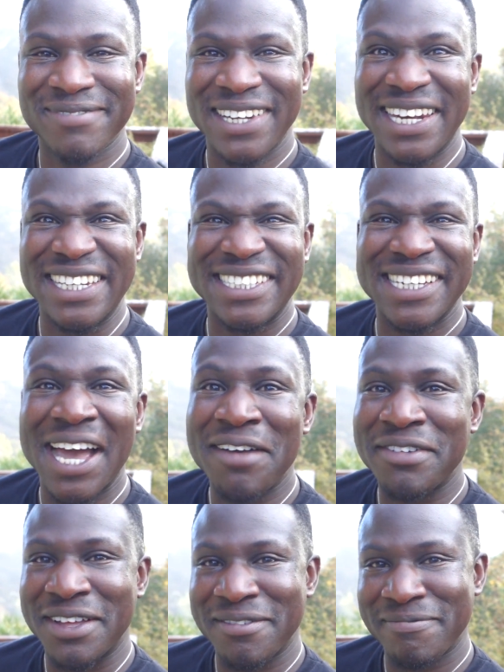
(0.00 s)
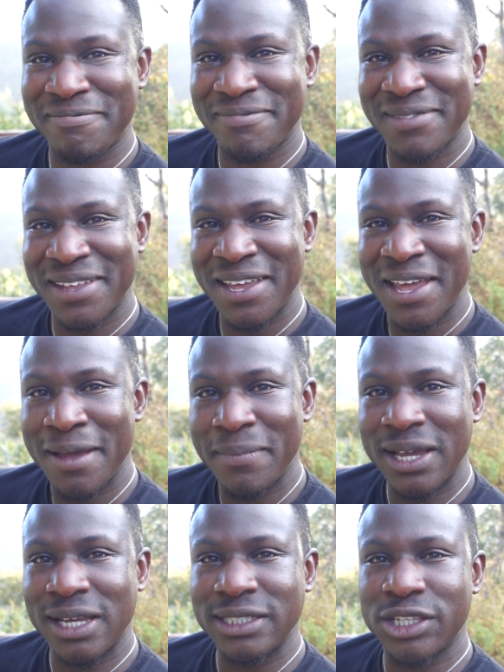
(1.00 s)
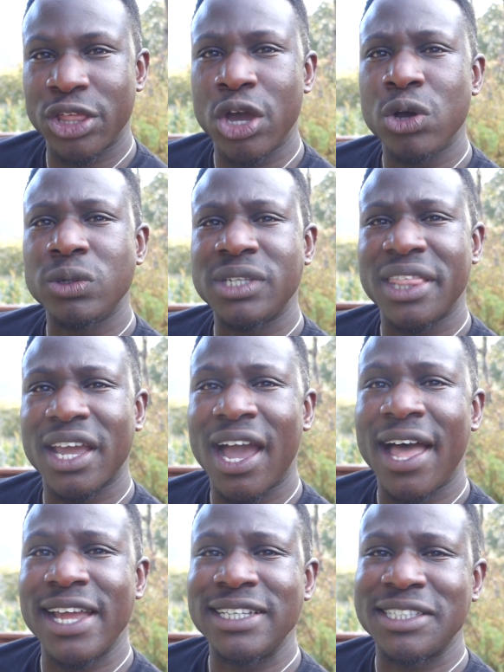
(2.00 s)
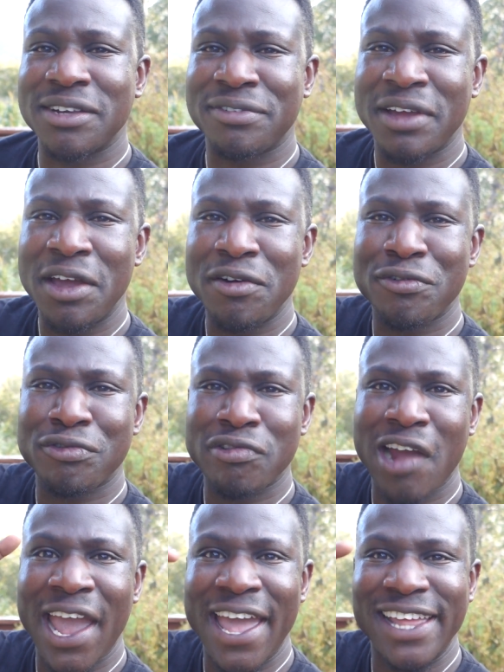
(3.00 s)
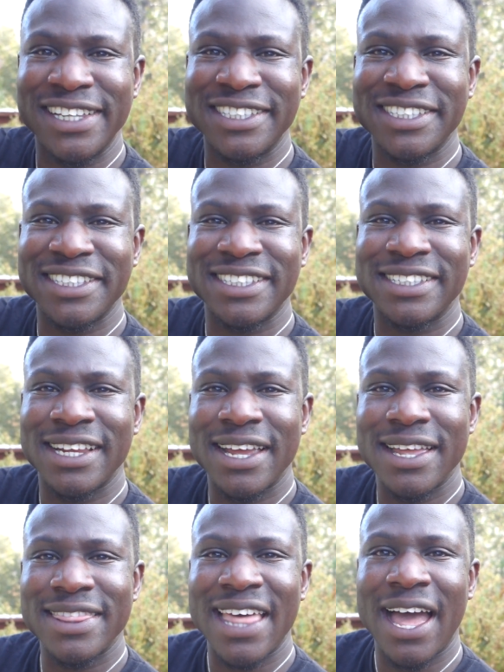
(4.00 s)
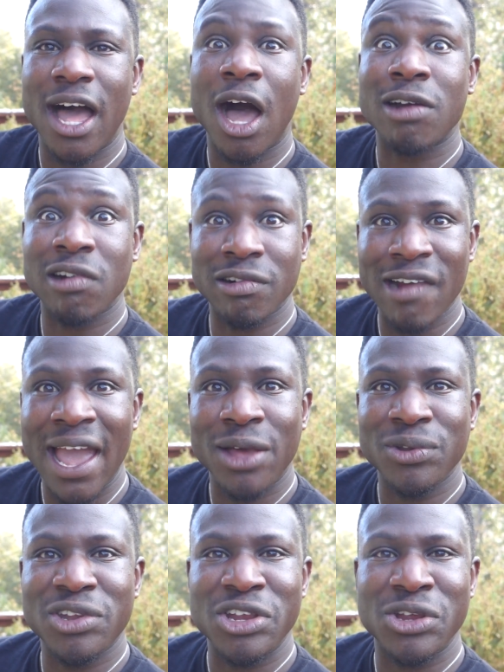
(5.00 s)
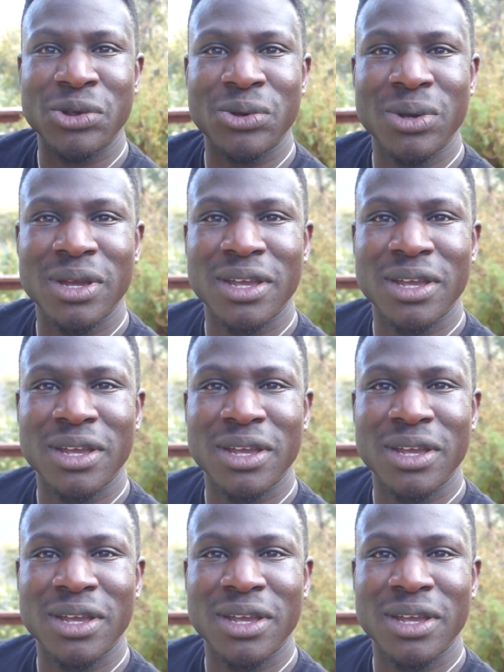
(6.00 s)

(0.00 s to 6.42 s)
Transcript: To discover because those are the kinds of friends that are around you